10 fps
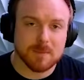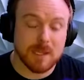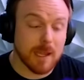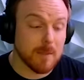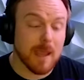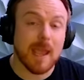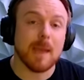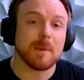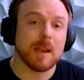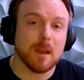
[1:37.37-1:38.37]
me. I am
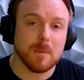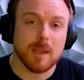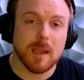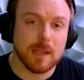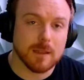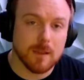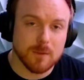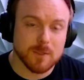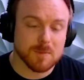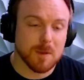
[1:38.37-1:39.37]
happy to help you. I'd love
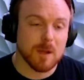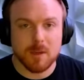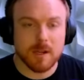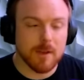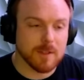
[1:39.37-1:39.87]
to respond to every